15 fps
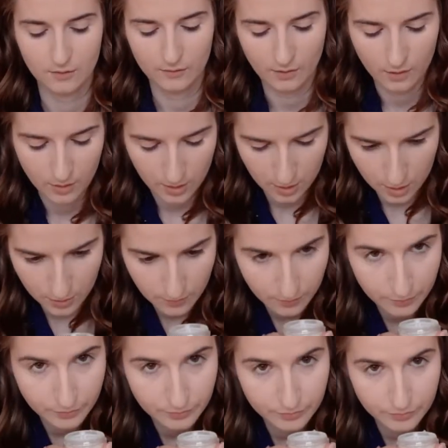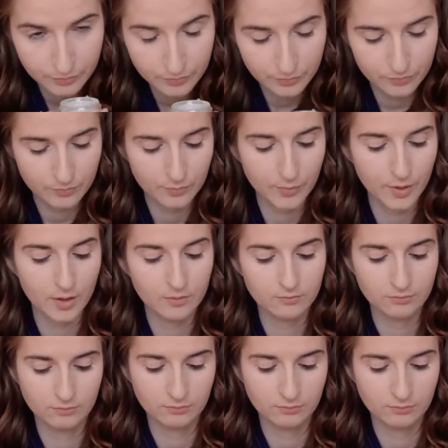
foundation. But